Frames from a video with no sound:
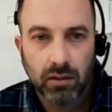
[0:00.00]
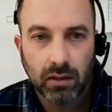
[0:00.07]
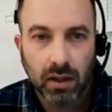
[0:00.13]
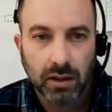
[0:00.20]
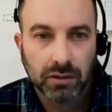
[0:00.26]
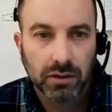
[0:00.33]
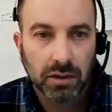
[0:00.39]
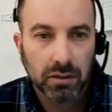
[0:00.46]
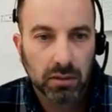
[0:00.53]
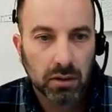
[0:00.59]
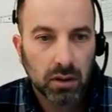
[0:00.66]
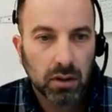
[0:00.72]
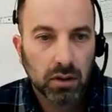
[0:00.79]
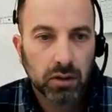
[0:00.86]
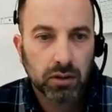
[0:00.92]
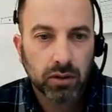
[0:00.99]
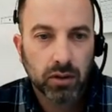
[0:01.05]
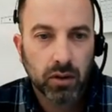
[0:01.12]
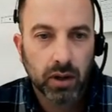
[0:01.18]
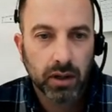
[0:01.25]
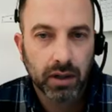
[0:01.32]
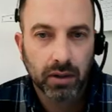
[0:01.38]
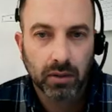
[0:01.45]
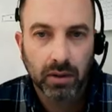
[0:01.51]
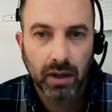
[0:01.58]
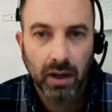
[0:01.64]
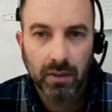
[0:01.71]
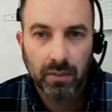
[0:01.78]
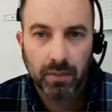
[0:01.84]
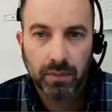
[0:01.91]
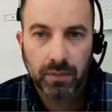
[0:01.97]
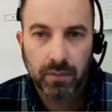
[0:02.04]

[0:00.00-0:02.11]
letters in. Go ahead and hit OK.